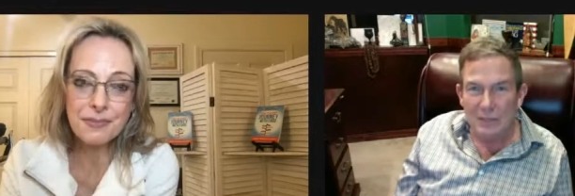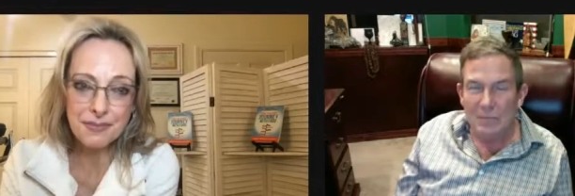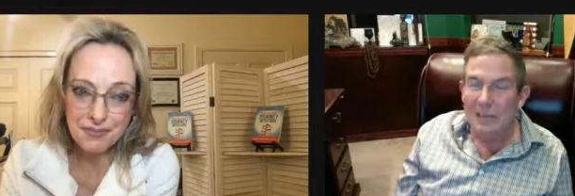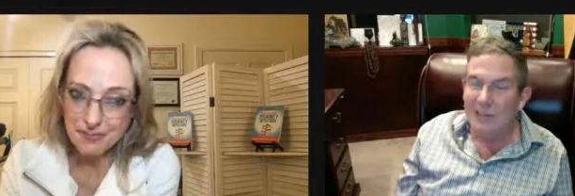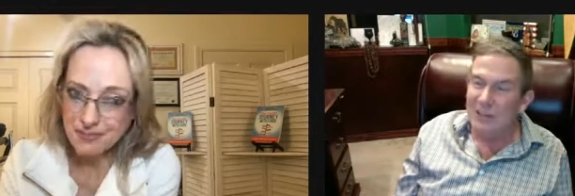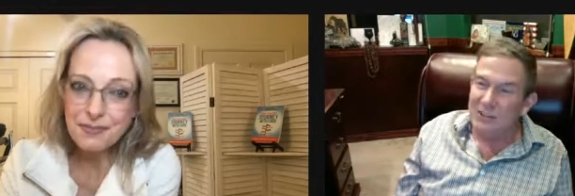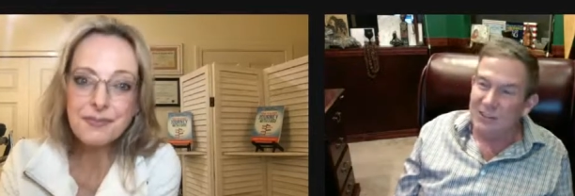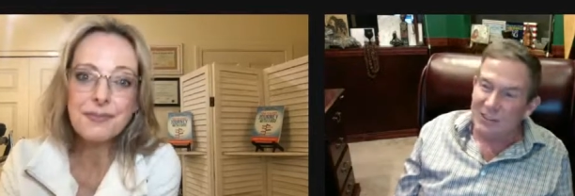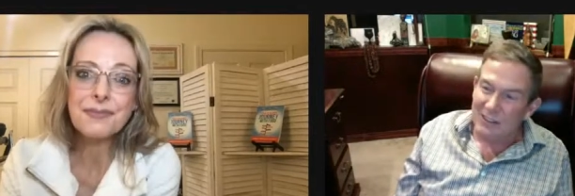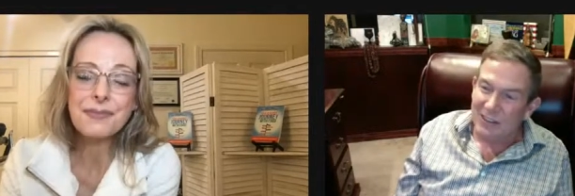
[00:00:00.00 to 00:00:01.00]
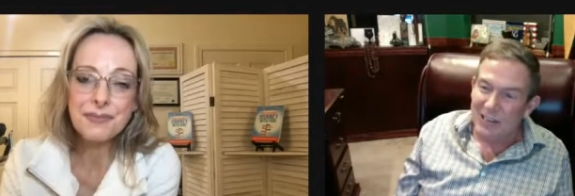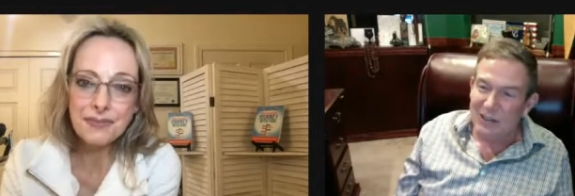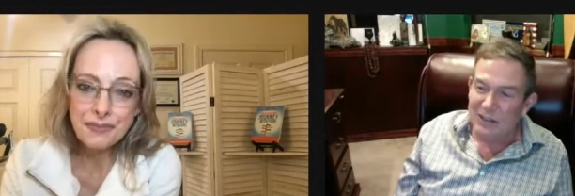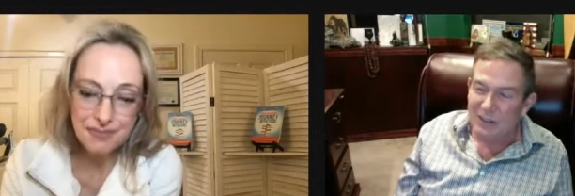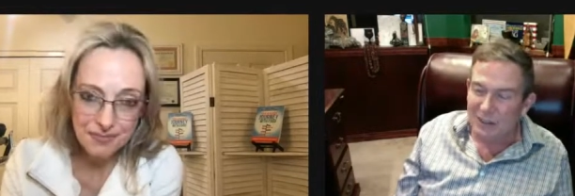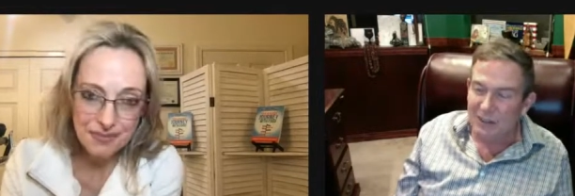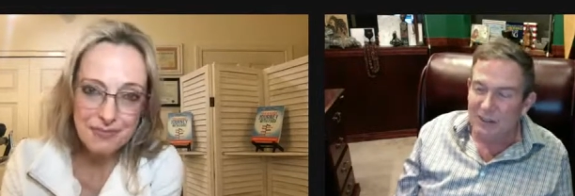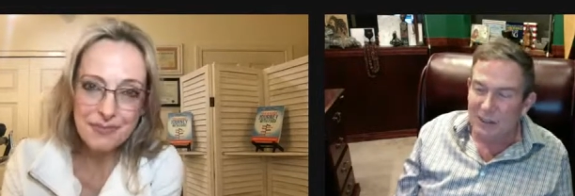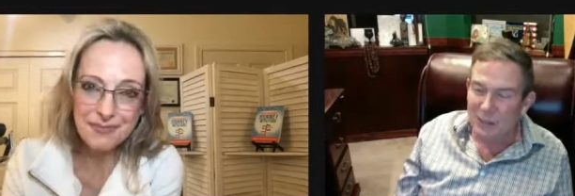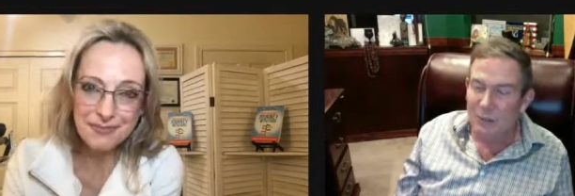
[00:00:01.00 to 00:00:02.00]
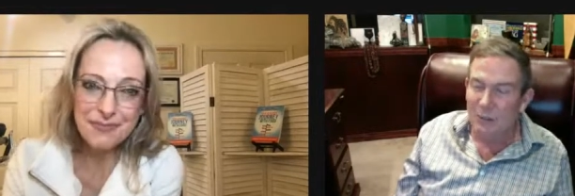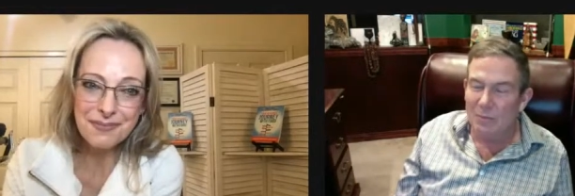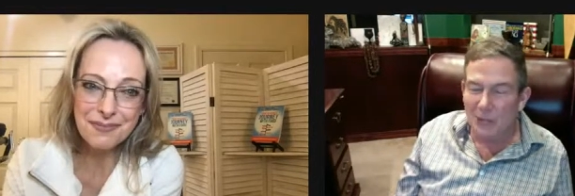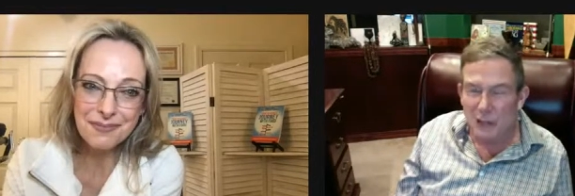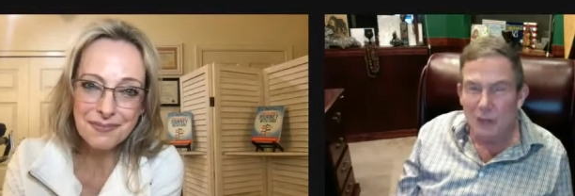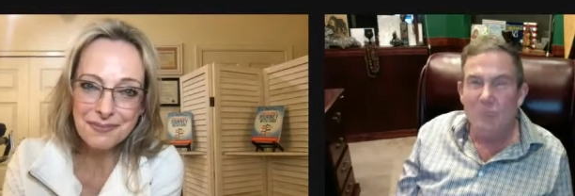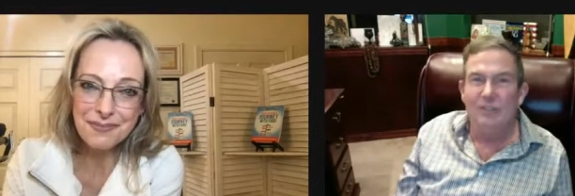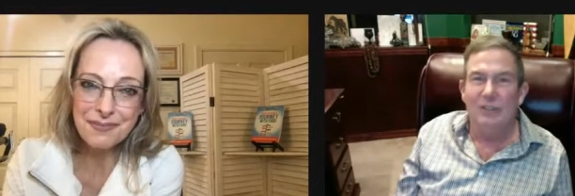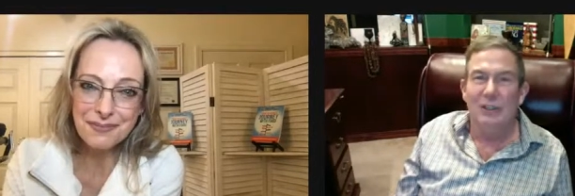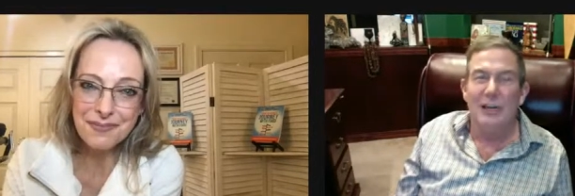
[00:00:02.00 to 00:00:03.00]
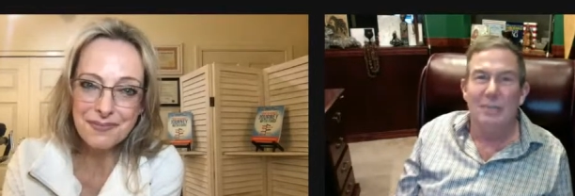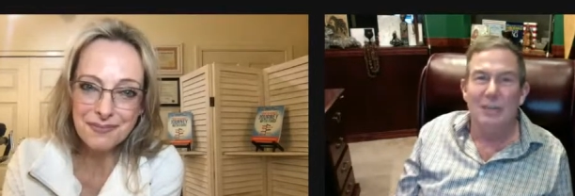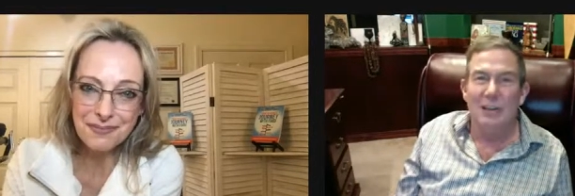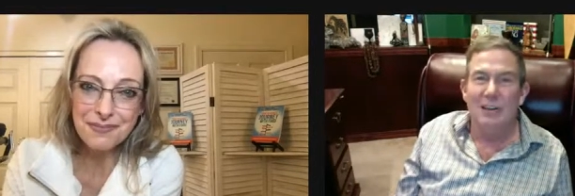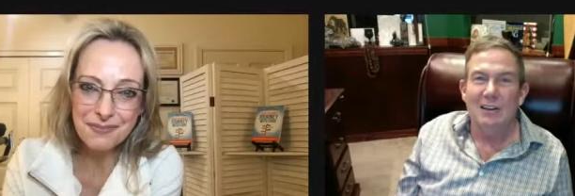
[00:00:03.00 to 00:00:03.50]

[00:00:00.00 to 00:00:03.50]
Speaker 1: Because that's that's what'll make you feel happy.